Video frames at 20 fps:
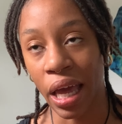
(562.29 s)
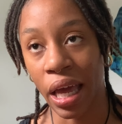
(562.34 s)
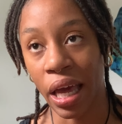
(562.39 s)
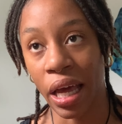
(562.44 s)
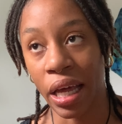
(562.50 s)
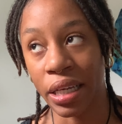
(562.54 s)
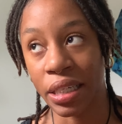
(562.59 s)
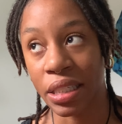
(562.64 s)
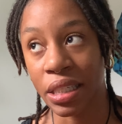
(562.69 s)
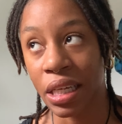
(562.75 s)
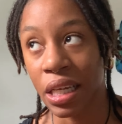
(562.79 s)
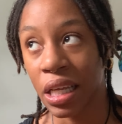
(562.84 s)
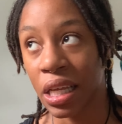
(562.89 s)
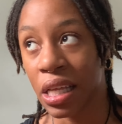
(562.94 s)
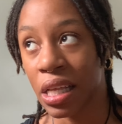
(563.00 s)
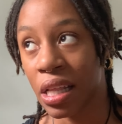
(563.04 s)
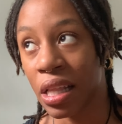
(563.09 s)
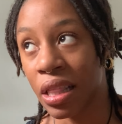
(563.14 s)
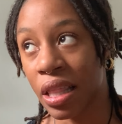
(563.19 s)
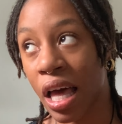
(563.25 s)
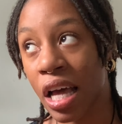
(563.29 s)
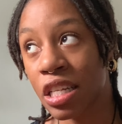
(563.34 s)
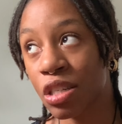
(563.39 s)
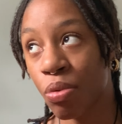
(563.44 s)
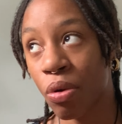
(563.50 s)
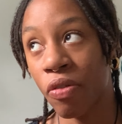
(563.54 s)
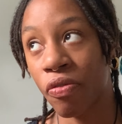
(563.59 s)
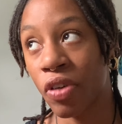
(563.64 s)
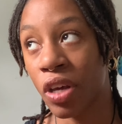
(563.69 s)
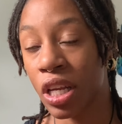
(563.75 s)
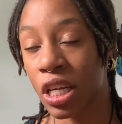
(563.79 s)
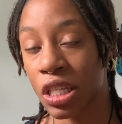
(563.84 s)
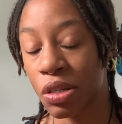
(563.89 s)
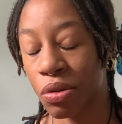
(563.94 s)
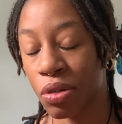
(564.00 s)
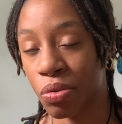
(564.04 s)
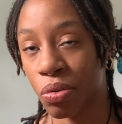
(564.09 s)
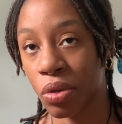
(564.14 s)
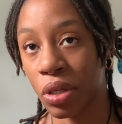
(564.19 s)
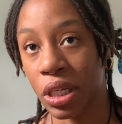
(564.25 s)
and that's what Venus
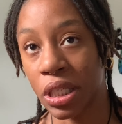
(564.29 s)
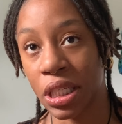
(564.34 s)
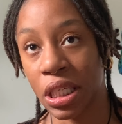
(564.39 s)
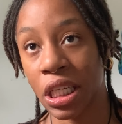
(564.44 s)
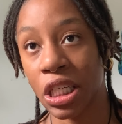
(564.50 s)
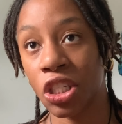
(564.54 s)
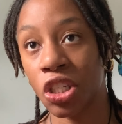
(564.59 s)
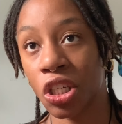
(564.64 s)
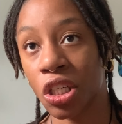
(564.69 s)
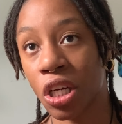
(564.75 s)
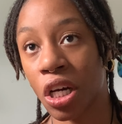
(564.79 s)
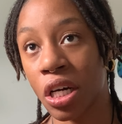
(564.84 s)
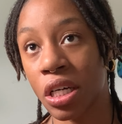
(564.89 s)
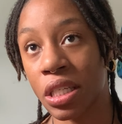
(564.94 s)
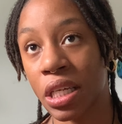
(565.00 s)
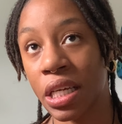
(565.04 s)
is really teaching us.